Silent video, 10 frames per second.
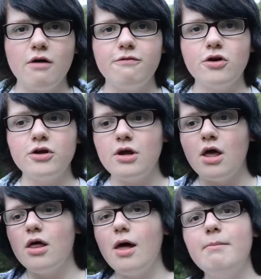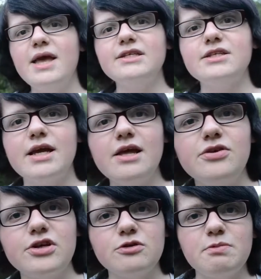Fucking Amazing
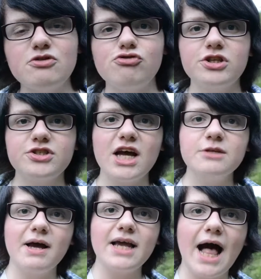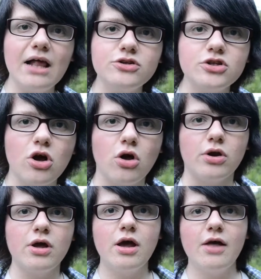Atheist have been criticised by
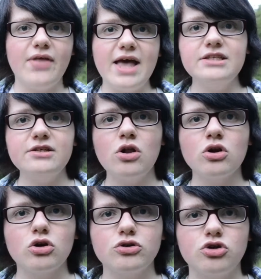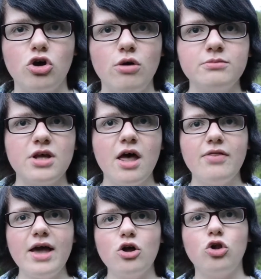Halcyon, and they're still on good terms,
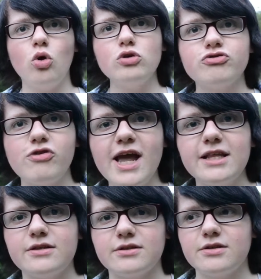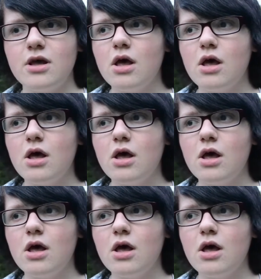they're close friends.